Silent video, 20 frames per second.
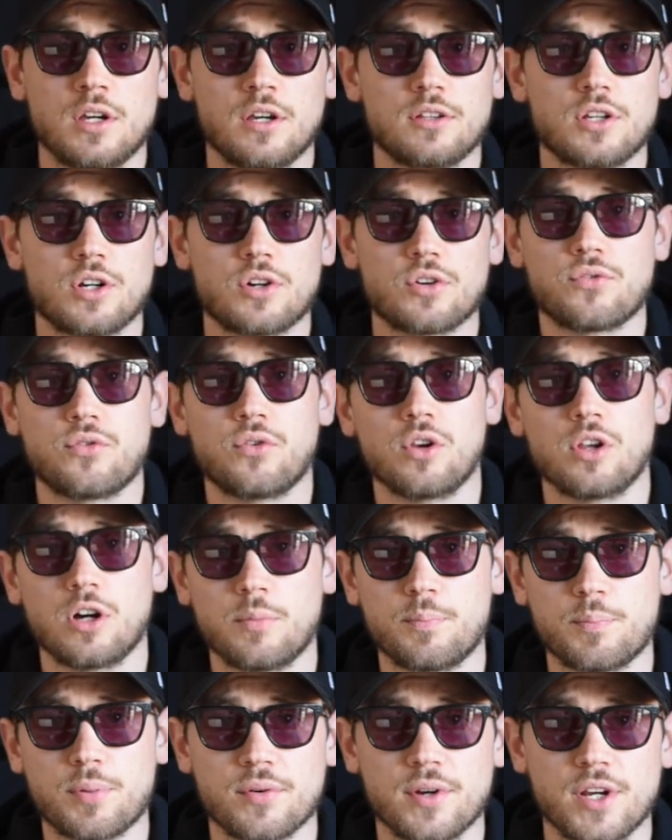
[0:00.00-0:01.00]
they're fully
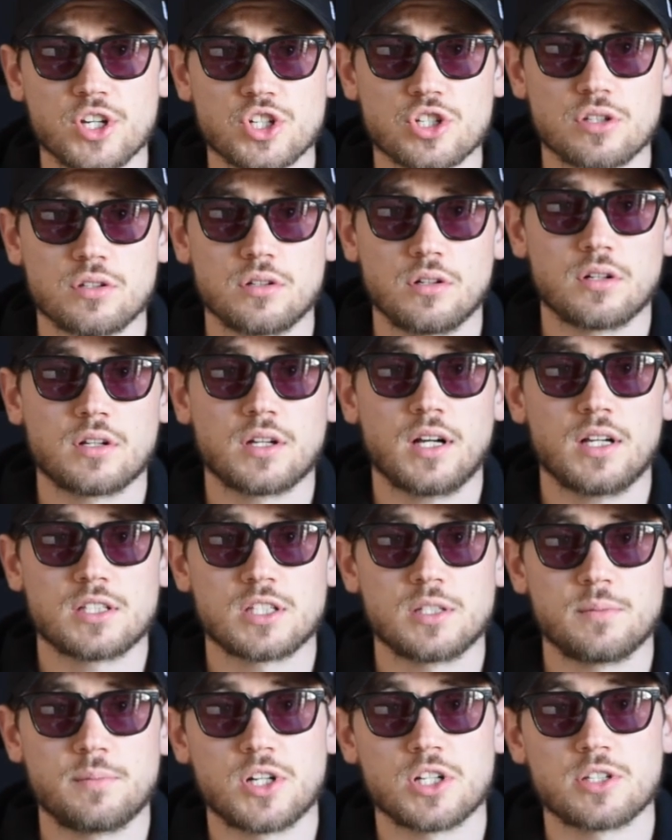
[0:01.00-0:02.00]
operational,
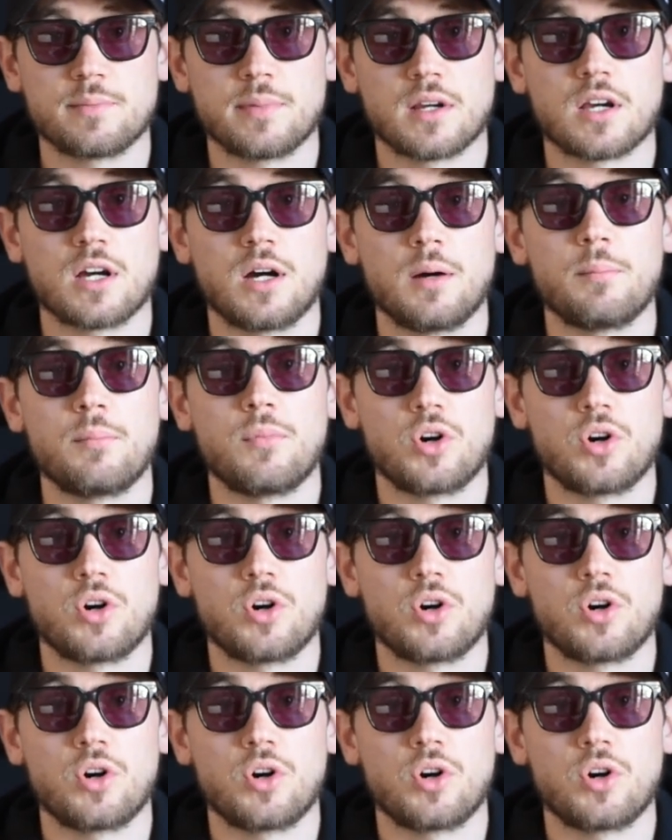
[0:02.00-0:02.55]
customers become